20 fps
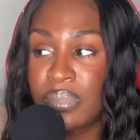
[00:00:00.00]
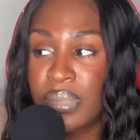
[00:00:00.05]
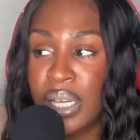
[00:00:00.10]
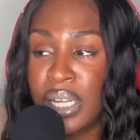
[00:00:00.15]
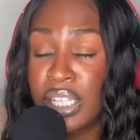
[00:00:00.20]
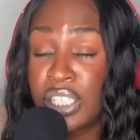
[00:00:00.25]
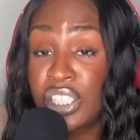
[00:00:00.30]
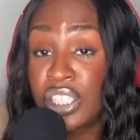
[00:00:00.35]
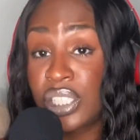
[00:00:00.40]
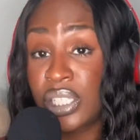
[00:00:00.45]

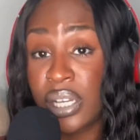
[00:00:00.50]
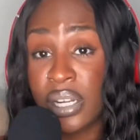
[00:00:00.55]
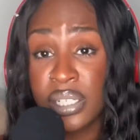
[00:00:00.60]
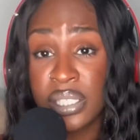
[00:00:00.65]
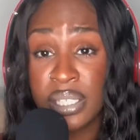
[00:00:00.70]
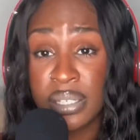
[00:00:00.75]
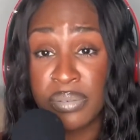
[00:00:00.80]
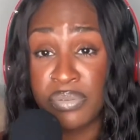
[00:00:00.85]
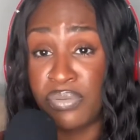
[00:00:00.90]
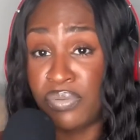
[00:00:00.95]
it just
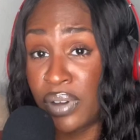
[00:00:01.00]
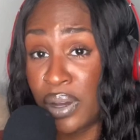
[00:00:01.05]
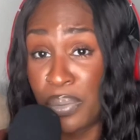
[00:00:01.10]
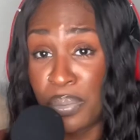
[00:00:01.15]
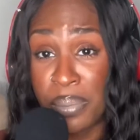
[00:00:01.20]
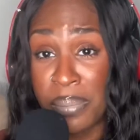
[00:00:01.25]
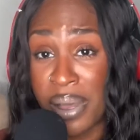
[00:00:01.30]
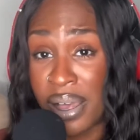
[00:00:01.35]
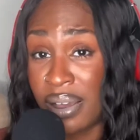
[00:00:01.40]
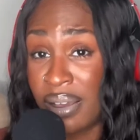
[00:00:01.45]
started to
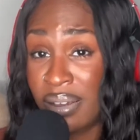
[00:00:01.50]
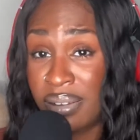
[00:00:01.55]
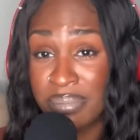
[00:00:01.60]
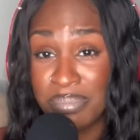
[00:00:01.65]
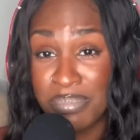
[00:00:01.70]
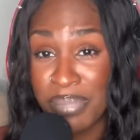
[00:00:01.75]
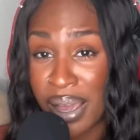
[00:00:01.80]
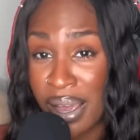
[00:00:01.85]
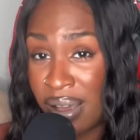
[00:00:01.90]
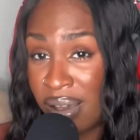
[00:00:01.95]
fuck with
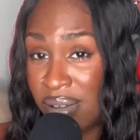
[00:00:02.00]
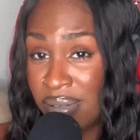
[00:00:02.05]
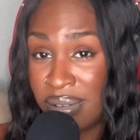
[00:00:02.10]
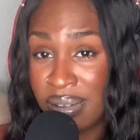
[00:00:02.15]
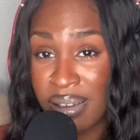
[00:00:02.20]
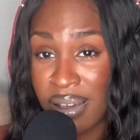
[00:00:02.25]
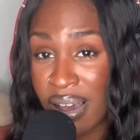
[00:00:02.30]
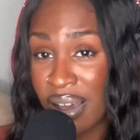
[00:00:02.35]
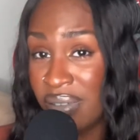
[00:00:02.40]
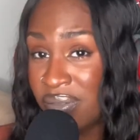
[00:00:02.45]
my
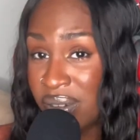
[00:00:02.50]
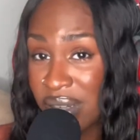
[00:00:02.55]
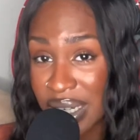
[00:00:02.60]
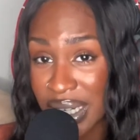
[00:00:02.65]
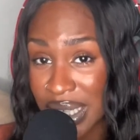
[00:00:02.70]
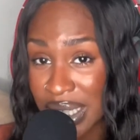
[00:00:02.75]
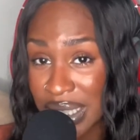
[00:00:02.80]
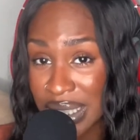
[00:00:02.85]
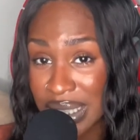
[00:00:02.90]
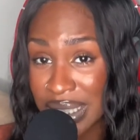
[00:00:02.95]

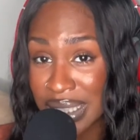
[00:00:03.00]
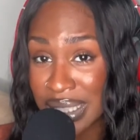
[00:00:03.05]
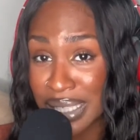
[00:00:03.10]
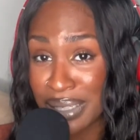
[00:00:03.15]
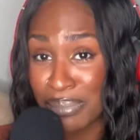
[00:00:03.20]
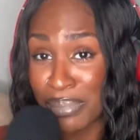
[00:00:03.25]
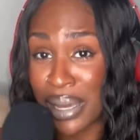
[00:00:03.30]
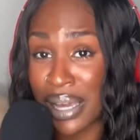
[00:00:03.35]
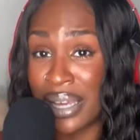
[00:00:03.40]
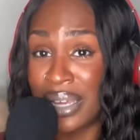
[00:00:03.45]
confidence
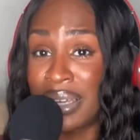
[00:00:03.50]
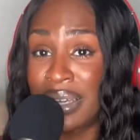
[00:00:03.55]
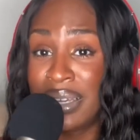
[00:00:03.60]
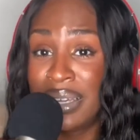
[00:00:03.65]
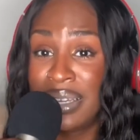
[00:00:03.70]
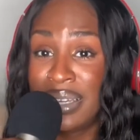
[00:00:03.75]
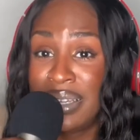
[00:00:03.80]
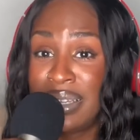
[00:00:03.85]
and my